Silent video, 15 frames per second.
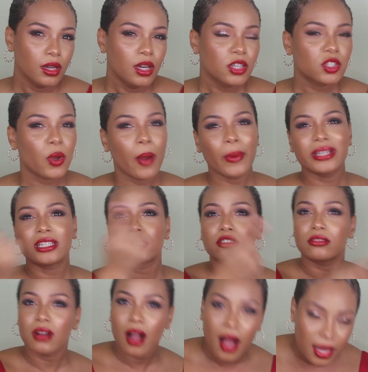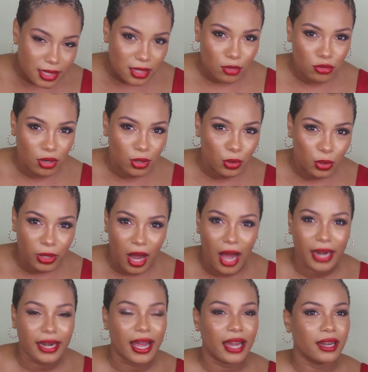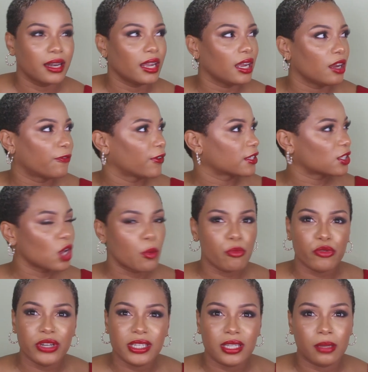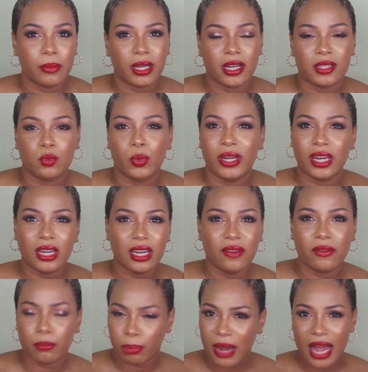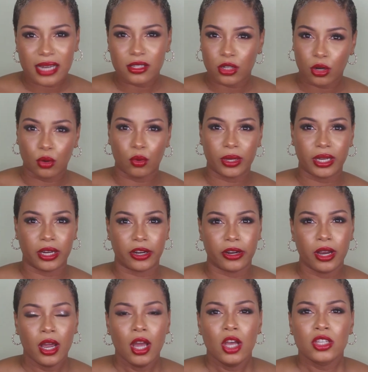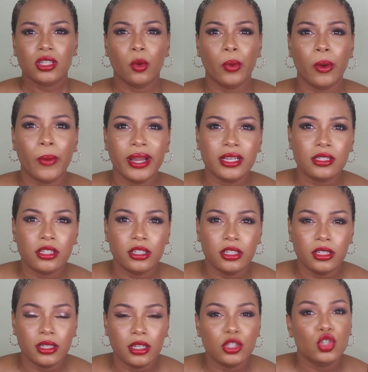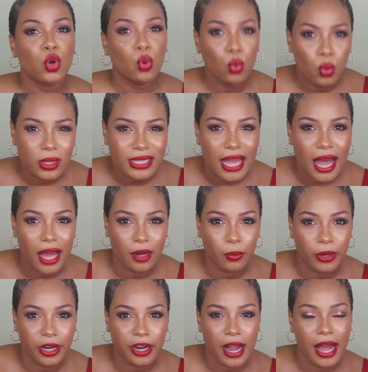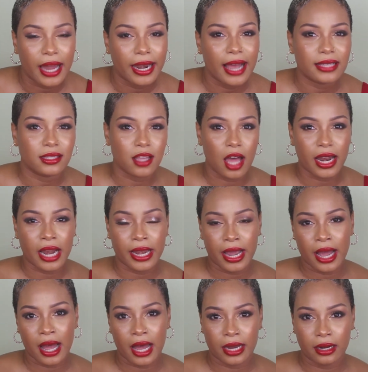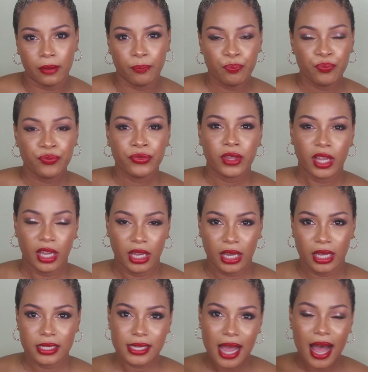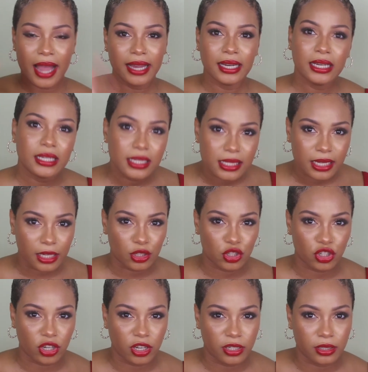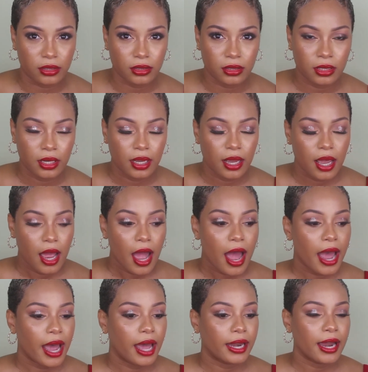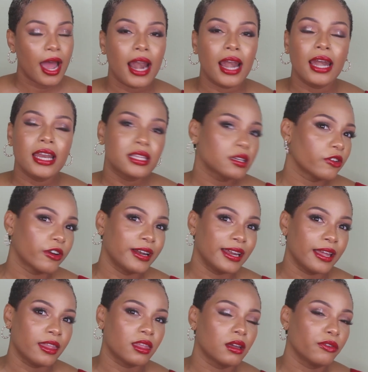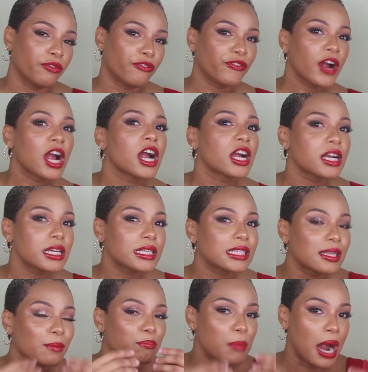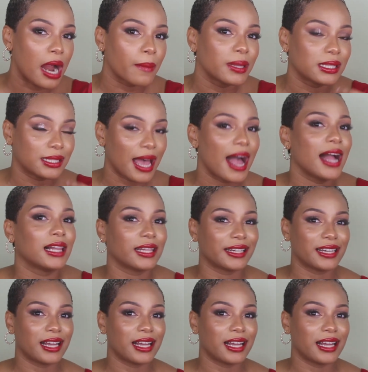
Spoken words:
So I went across the road on that day for some reason, because we didn't even plan to go here. So we went to Tools Hardware and I saw that they had a tiling section, and literally the first marble tile that